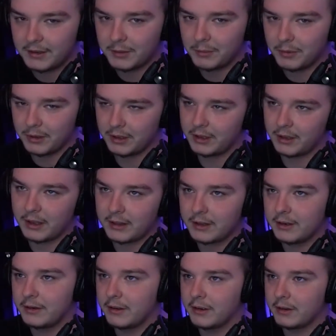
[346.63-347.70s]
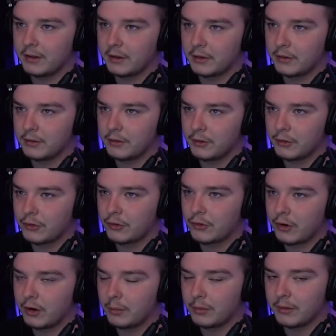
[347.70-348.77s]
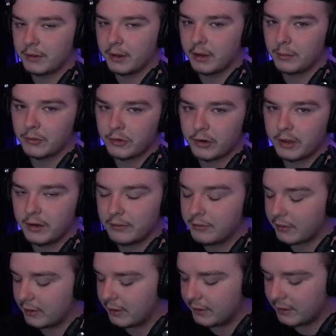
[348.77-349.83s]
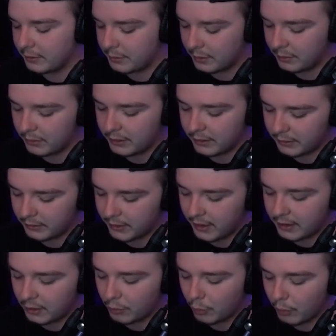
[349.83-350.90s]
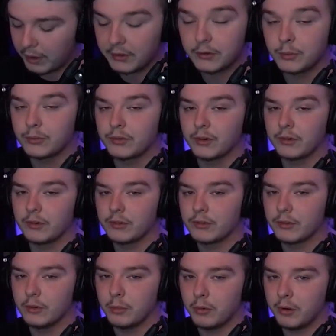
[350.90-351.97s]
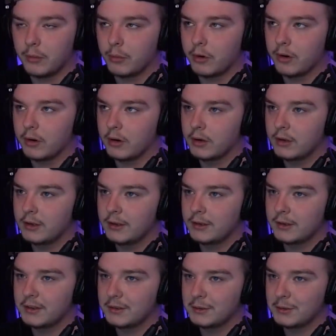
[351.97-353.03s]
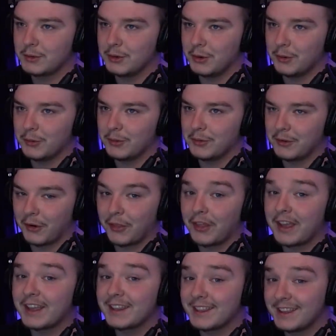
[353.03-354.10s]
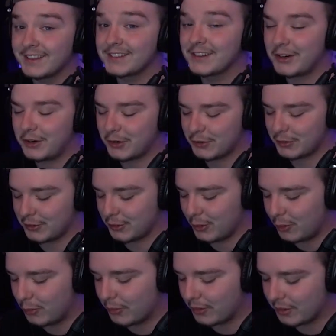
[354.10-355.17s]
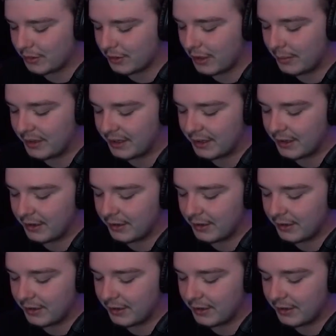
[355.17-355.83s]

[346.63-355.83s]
But like at the end of the day, like you're just trying to play the game, you're trying to have fun, and people like take it way too serious to the point where, you know, they get this toxic over MNK.